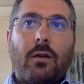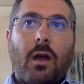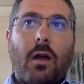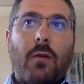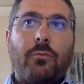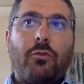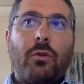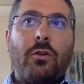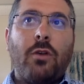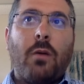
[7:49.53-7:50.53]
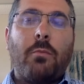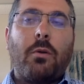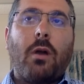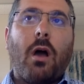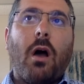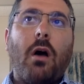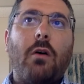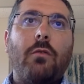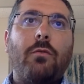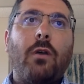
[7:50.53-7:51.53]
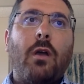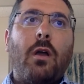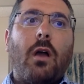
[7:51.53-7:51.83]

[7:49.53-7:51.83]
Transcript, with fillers: um, to a number of